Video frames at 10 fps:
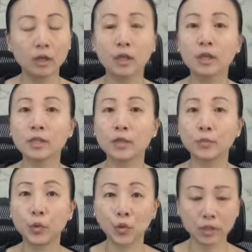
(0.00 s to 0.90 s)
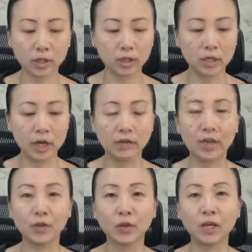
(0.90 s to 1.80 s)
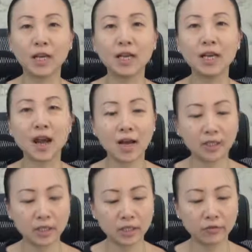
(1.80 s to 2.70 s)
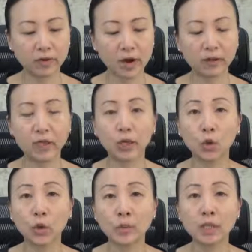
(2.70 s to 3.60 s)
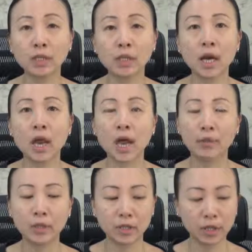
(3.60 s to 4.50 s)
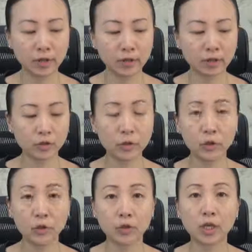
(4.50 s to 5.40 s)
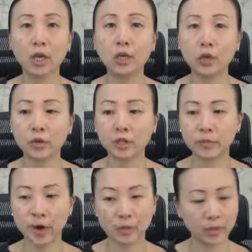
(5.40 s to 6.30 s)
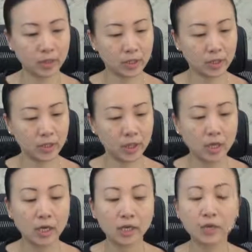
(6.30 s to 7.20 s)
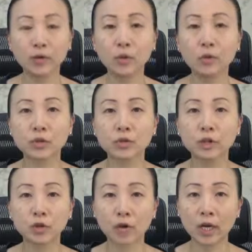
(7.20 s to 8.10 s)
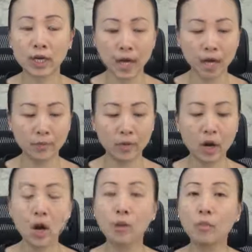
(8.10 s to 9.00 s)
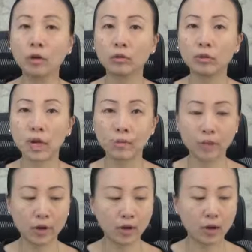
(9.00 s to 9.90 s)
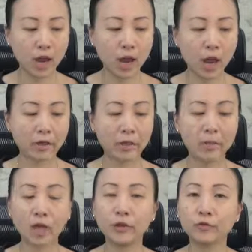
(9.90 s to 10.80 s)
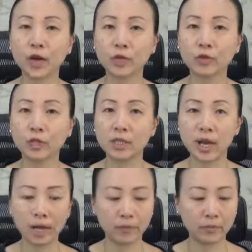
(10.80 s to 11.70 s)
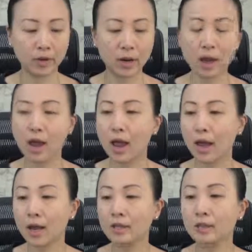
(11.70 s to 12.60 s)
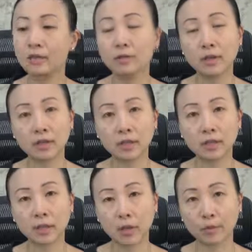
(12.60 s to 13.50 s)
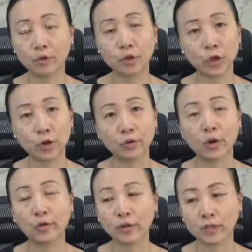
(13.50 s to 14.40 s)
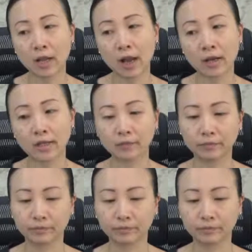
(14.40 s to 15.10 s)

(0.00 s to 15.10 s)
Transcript: It is important that you clearly identify the equipment and materials used in your experiment, giving also the trade name, model number, and the manufacturer's name, as in this example shown on the slide.